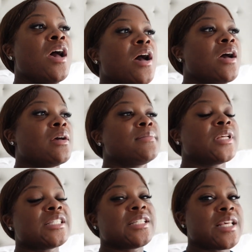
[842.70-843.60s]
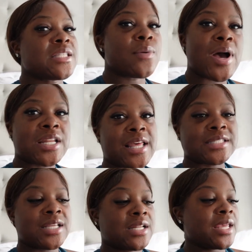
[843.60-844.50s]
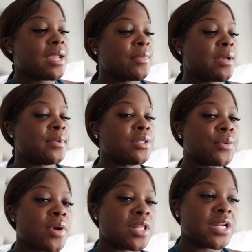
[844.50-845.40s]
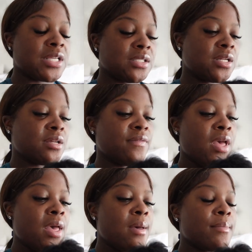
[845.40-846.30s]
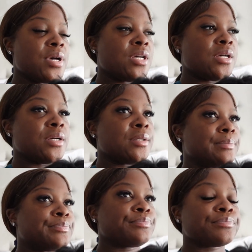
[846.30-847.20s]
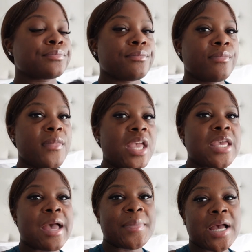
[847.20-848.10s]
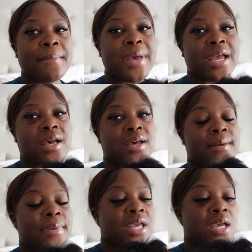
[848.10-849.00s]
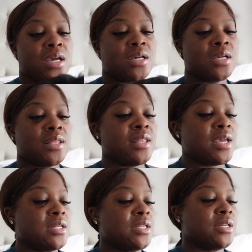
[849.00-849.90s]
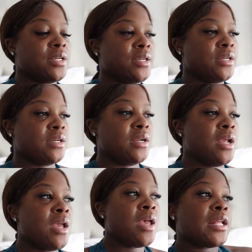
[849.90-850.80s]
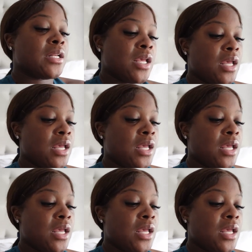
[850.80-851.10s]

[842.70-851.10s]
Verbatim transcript: because it takes a while to like set the camera up and do all of that stuff. But yeah, I'm going to come back up and cook that dinner, and